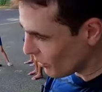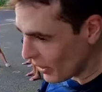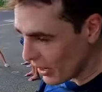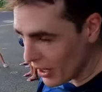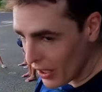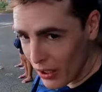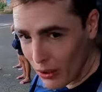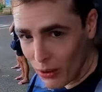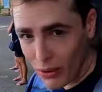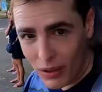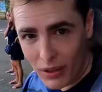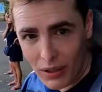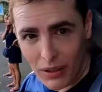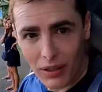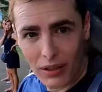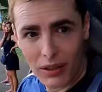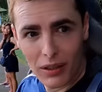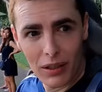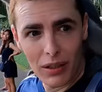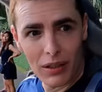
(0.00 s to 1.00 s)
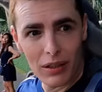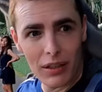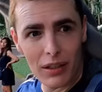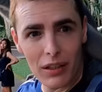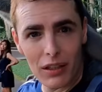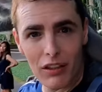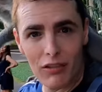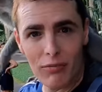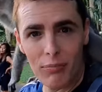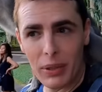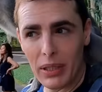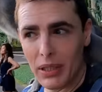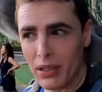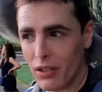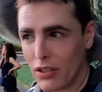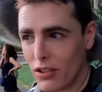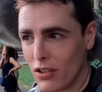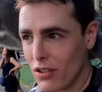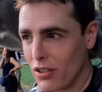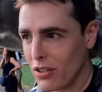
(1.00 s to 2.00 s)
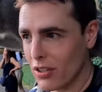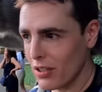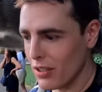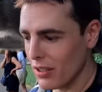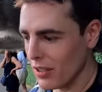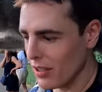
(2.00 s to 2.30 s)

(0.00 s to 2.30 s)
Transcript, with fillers: Wow. They love peanuts.